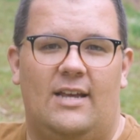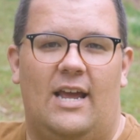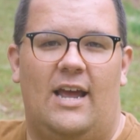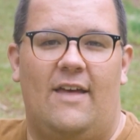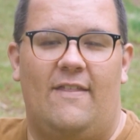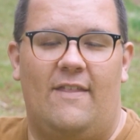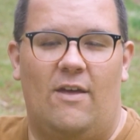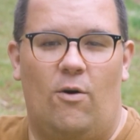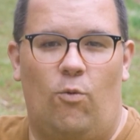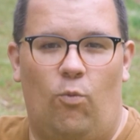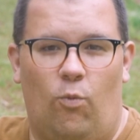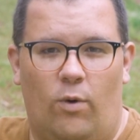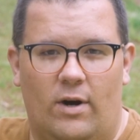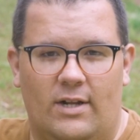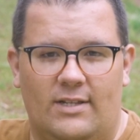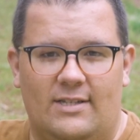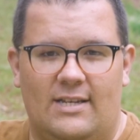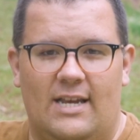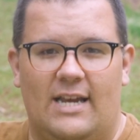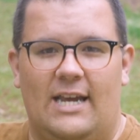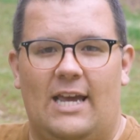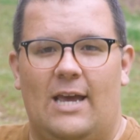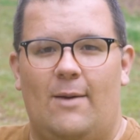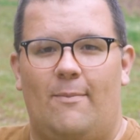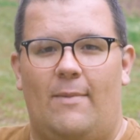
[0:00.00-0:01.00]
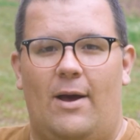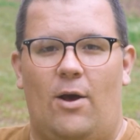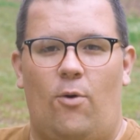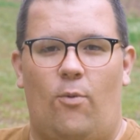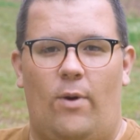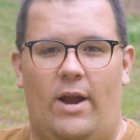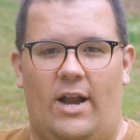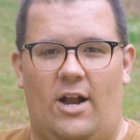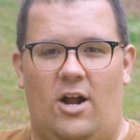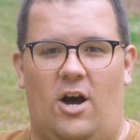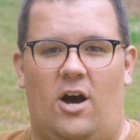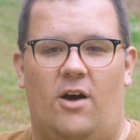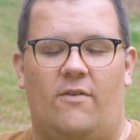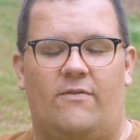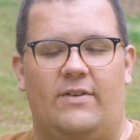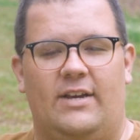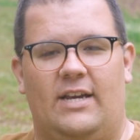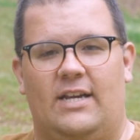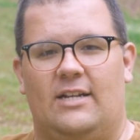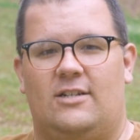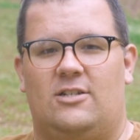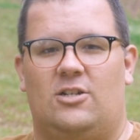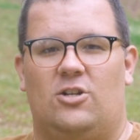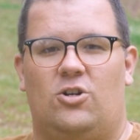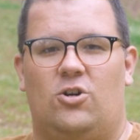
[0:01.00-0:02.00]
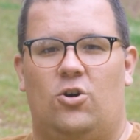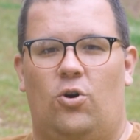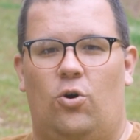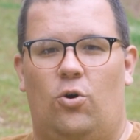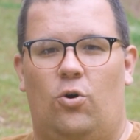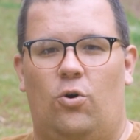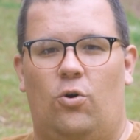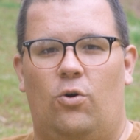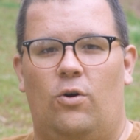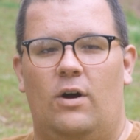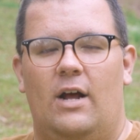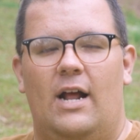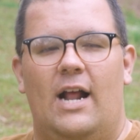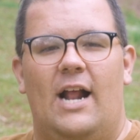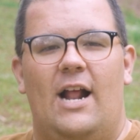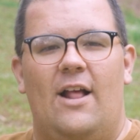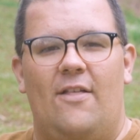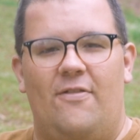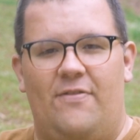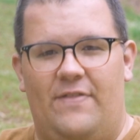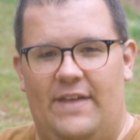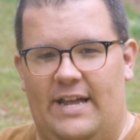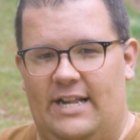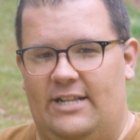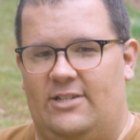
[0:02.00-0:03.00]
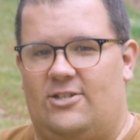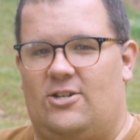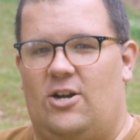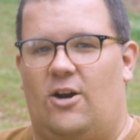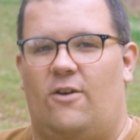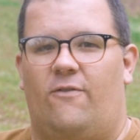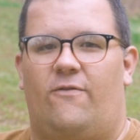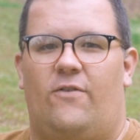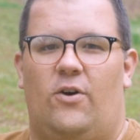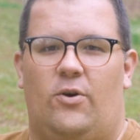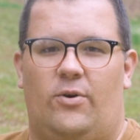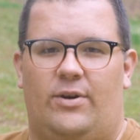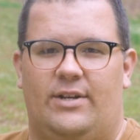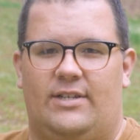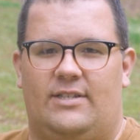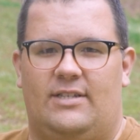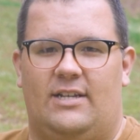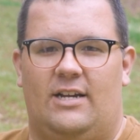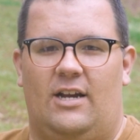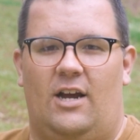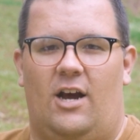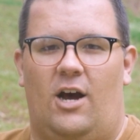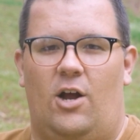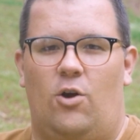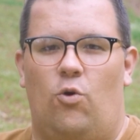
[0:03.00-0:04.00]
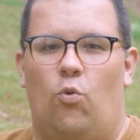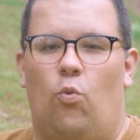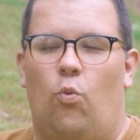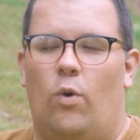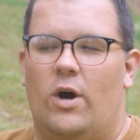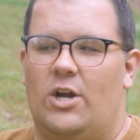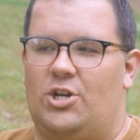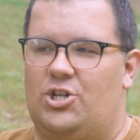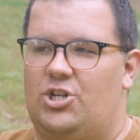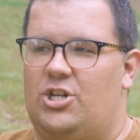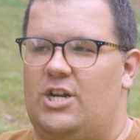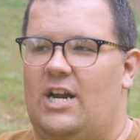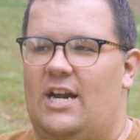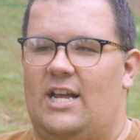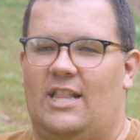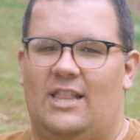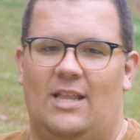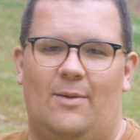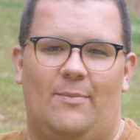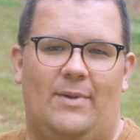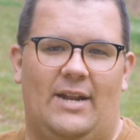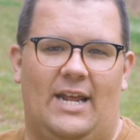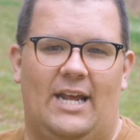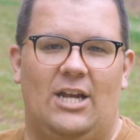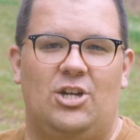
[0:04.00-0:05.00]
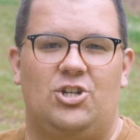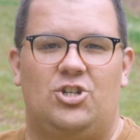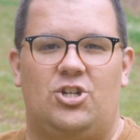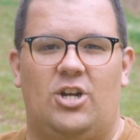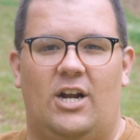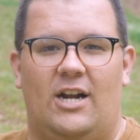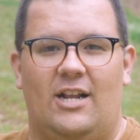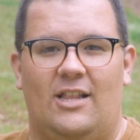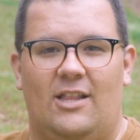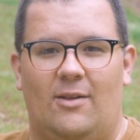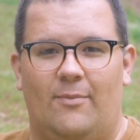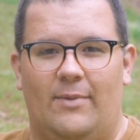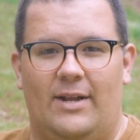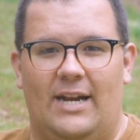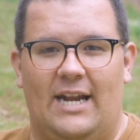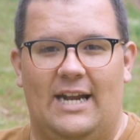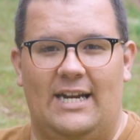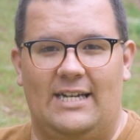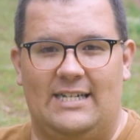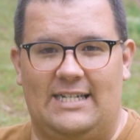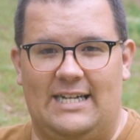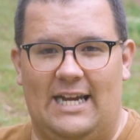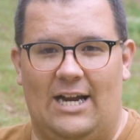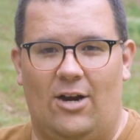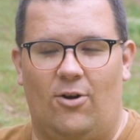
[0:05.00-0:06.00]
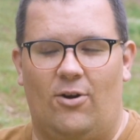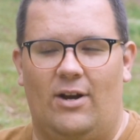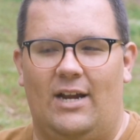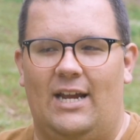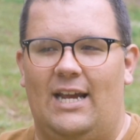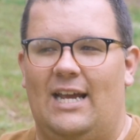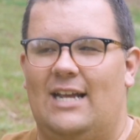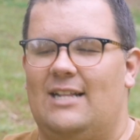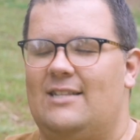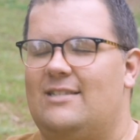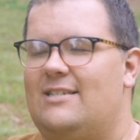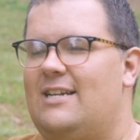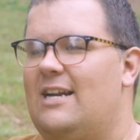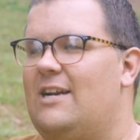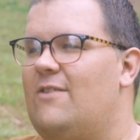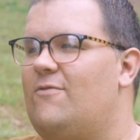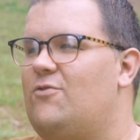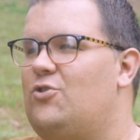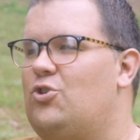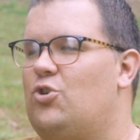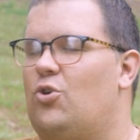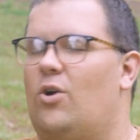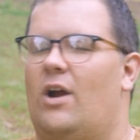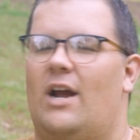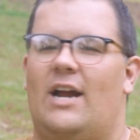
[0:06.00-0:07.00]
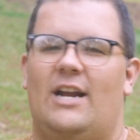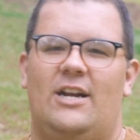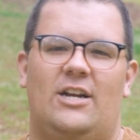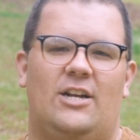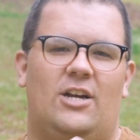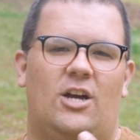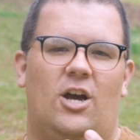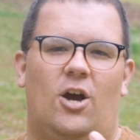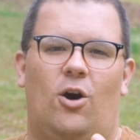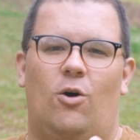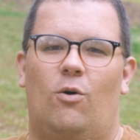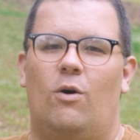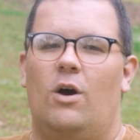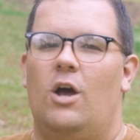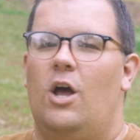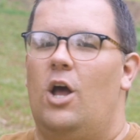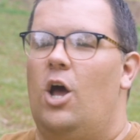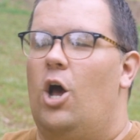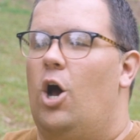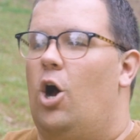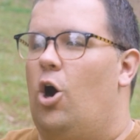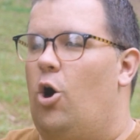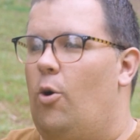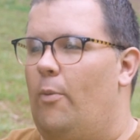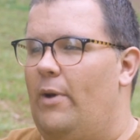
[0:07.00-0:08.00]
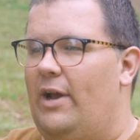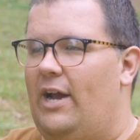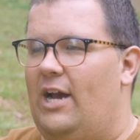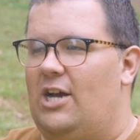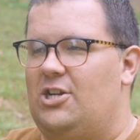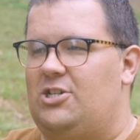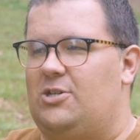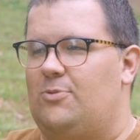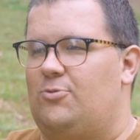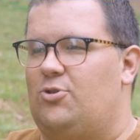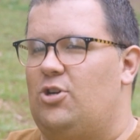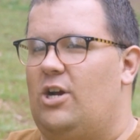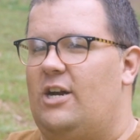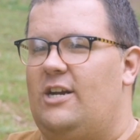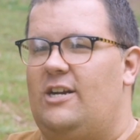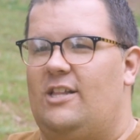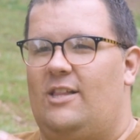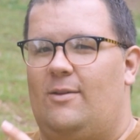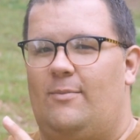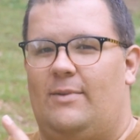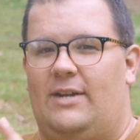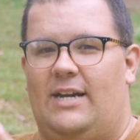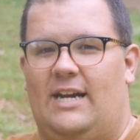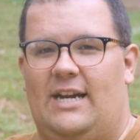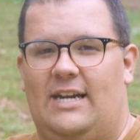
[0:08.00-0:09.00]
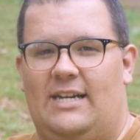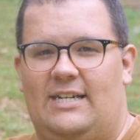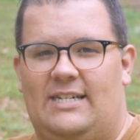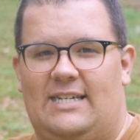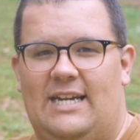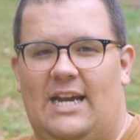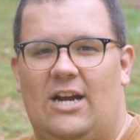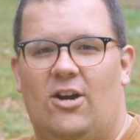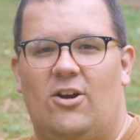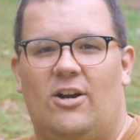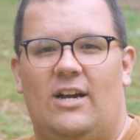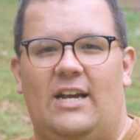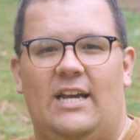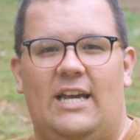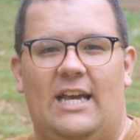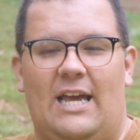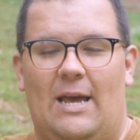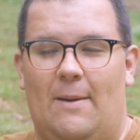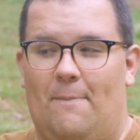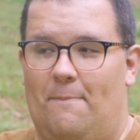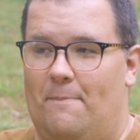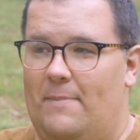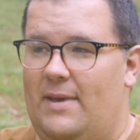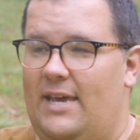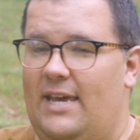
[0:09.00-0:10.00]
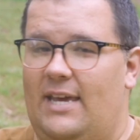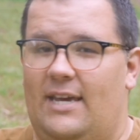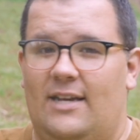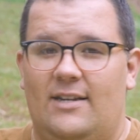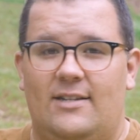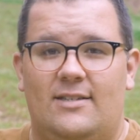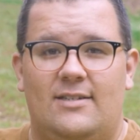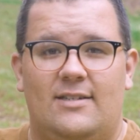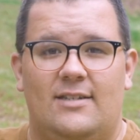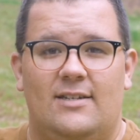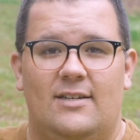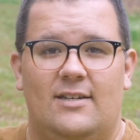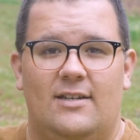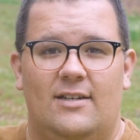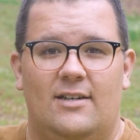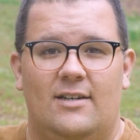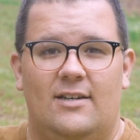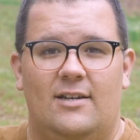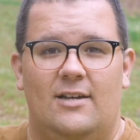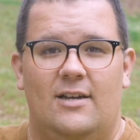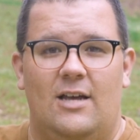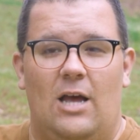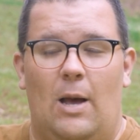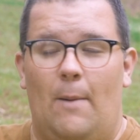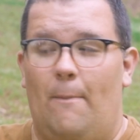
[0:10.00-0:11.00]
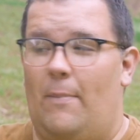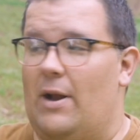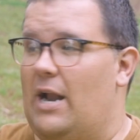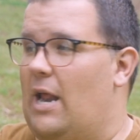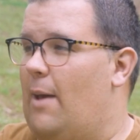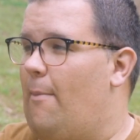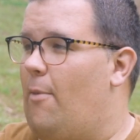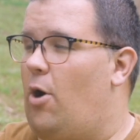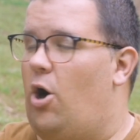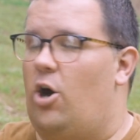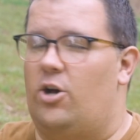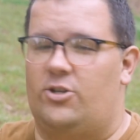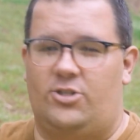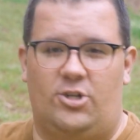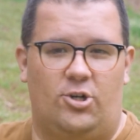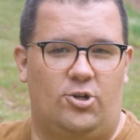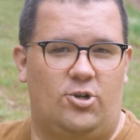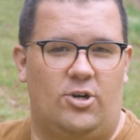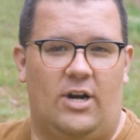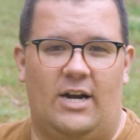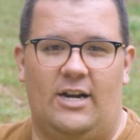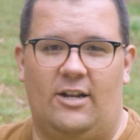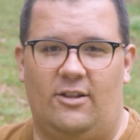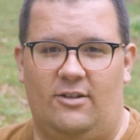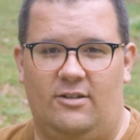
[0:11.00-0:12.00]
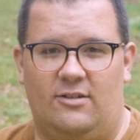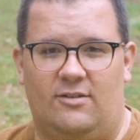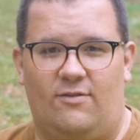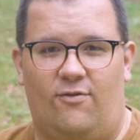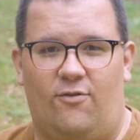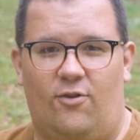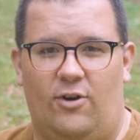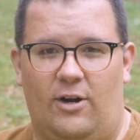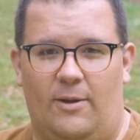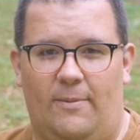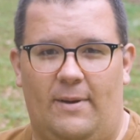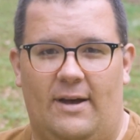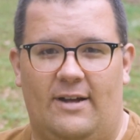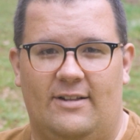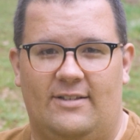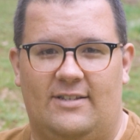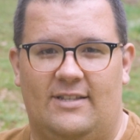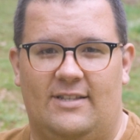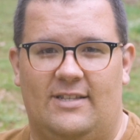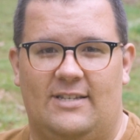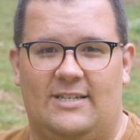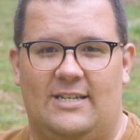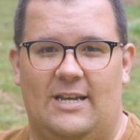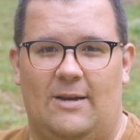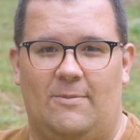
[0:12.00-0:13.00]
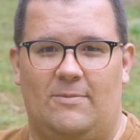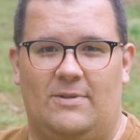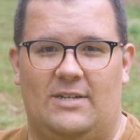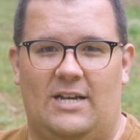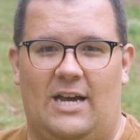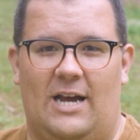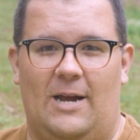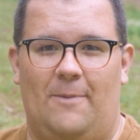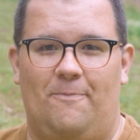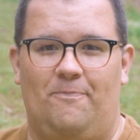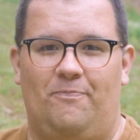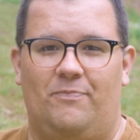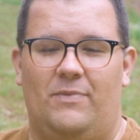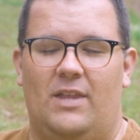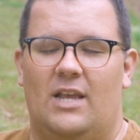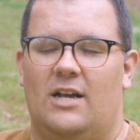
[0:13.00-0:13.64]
And then once I get my weight off and get to goal, then start focusing on what should I eliminate? Should I eliminate dairy? Instead of trying to go, oh my gosh, I'm trying to eliminate dairy and meat, but I'm also trying to lose 40 pounds at the same time.